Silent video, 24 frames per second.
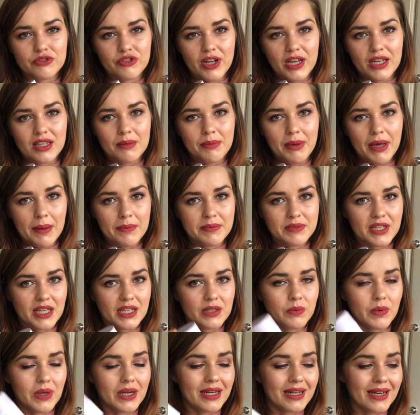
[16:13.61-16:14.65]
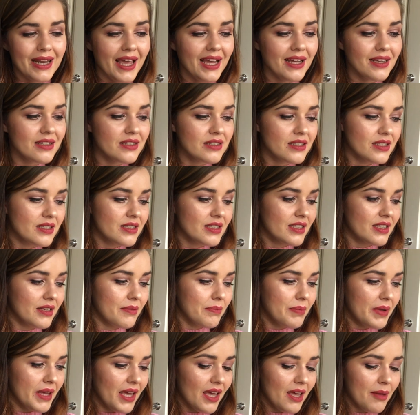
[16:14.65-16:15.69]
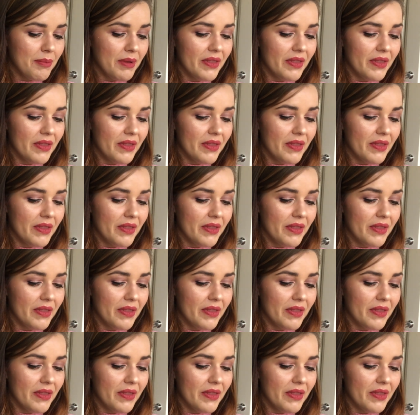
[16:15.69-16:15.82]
try the peptide one next just to compare.